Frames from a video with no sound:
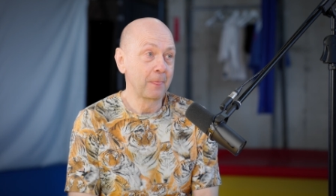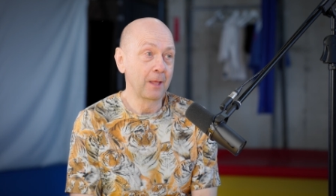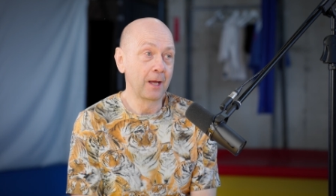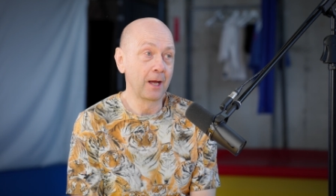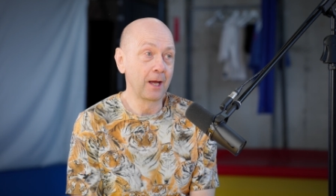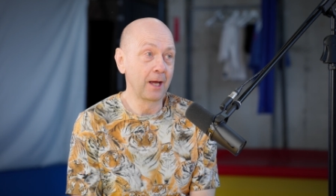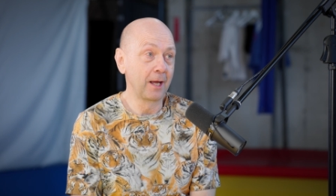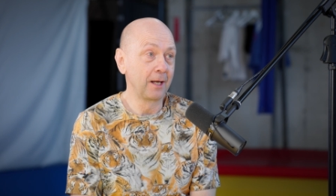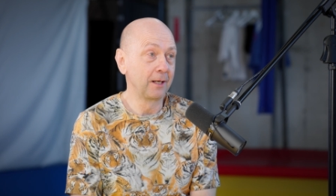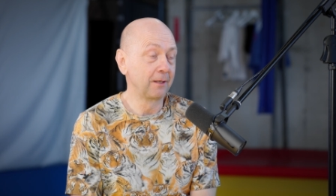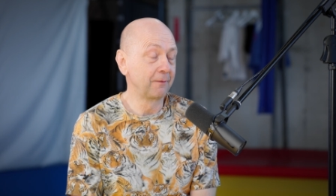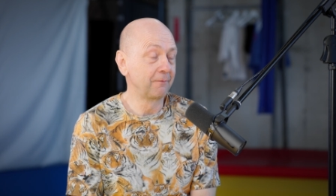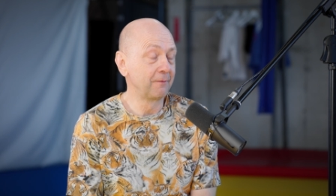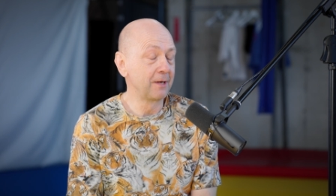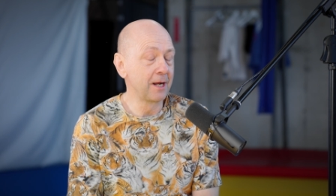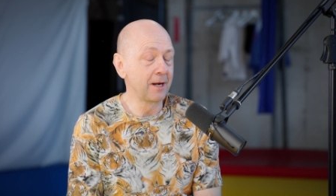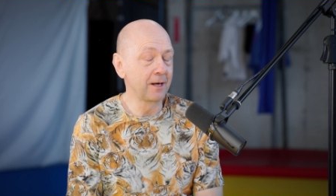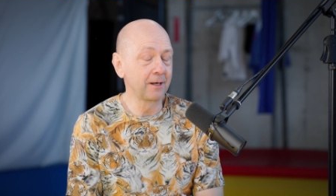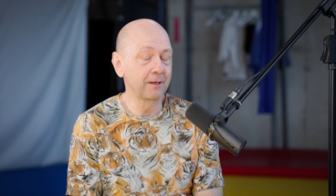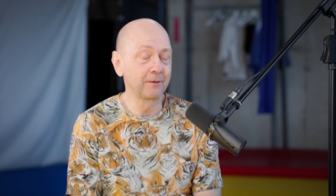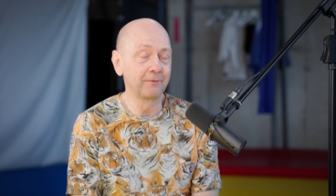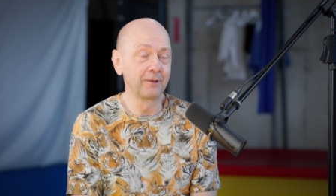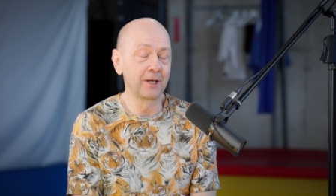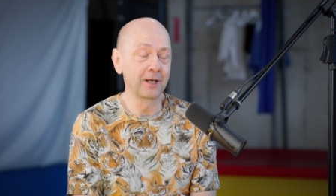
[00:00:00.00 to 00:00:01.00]
and
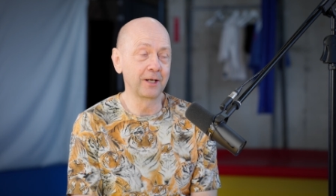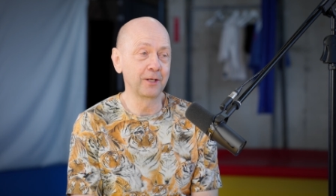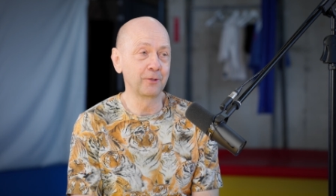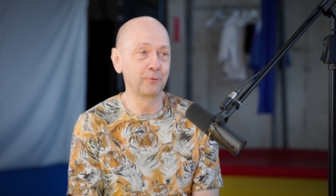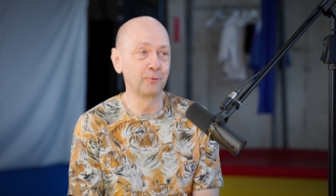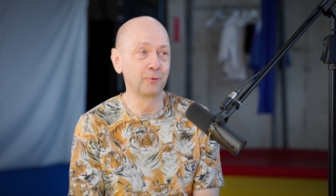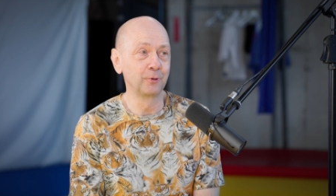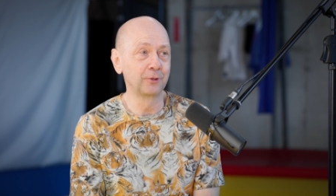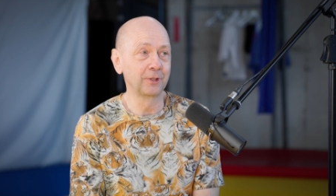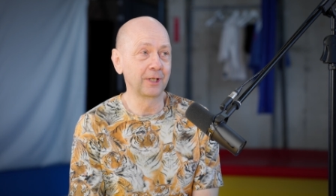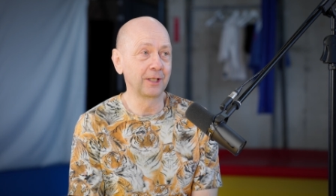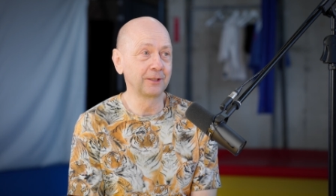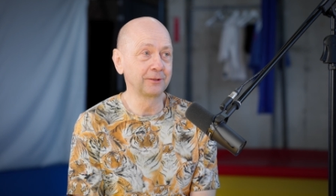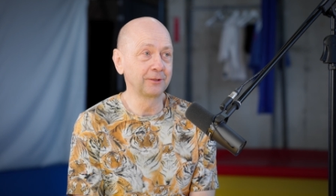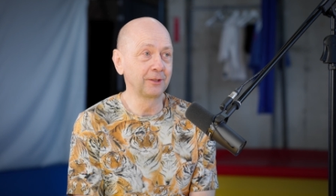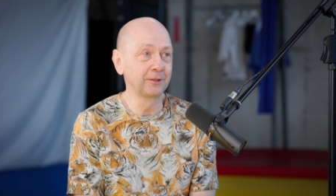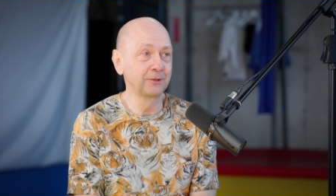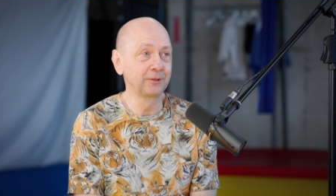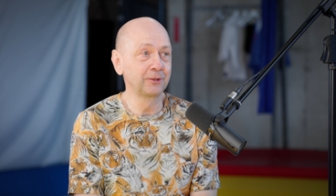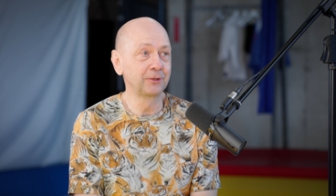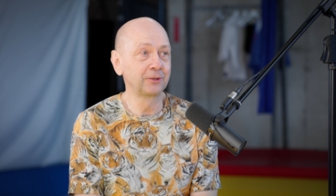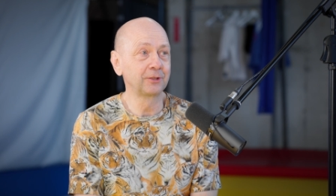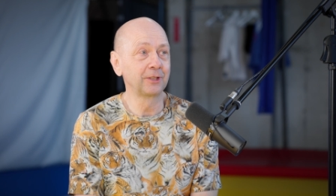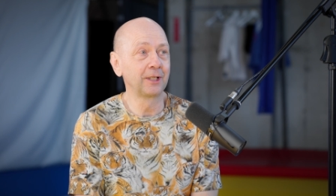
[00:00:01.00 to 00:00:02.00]
very very good
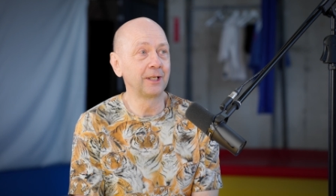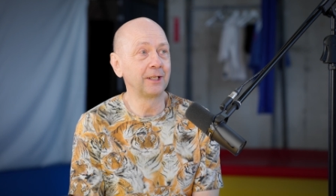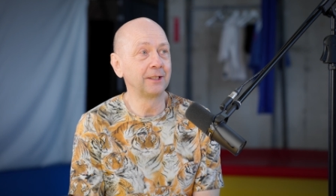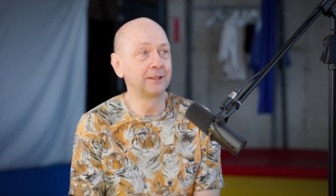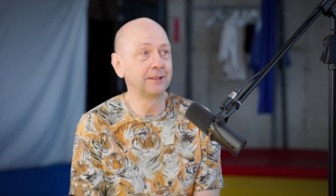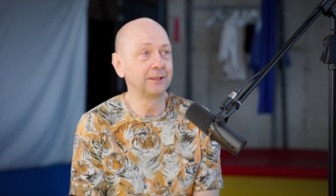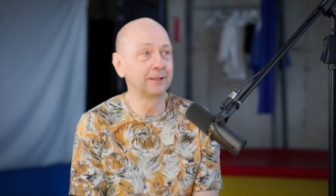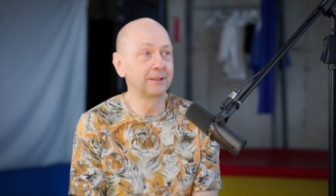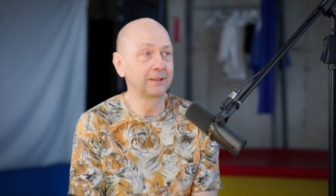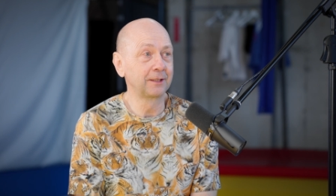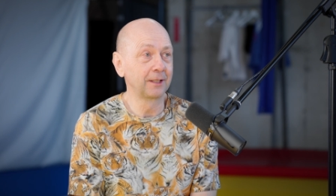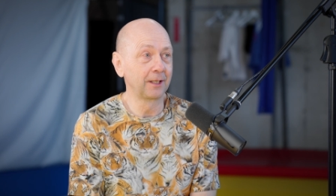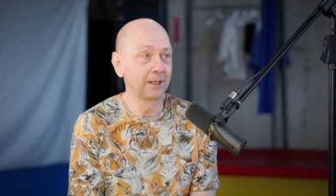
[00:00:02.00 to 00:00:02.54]
results and